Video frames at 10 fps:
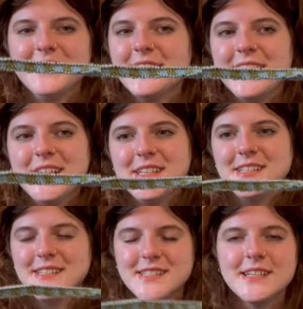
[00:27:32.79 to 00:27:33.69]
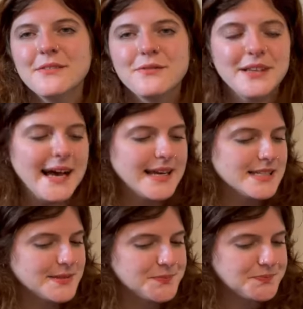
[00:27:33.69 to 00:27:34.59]
And it's knit
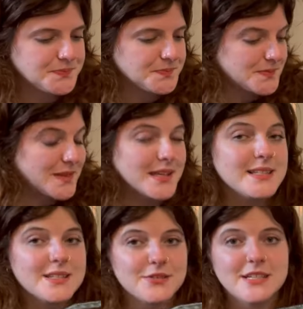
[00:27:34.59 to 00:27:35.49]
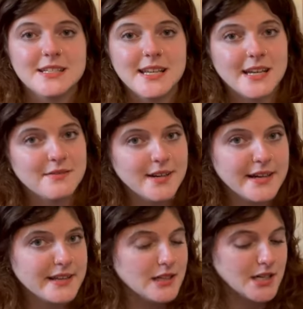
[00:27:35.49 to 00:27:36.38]
flat. This is going to take a
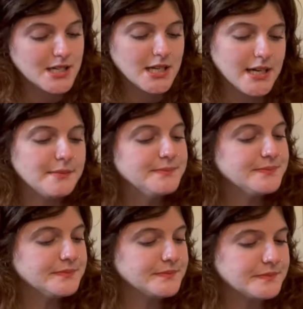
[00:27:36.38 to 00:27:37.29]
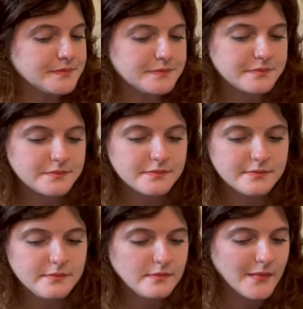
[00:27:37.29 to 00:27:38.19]
very long time,
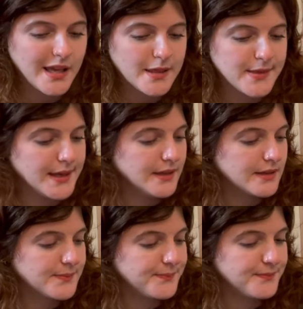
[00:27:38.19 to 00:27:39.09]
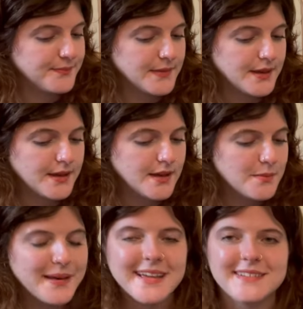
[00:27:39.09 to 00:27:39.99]
I think,
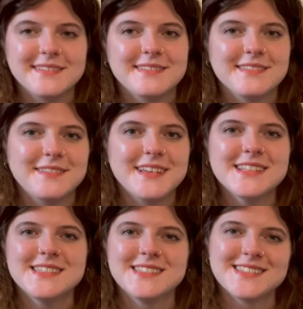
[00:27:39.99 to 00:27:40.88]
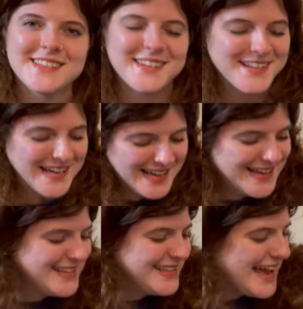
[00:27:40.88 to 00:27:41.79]
but it's
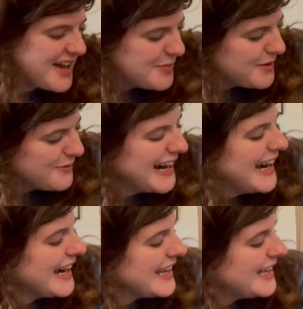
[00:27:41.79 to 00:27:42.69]
happy work.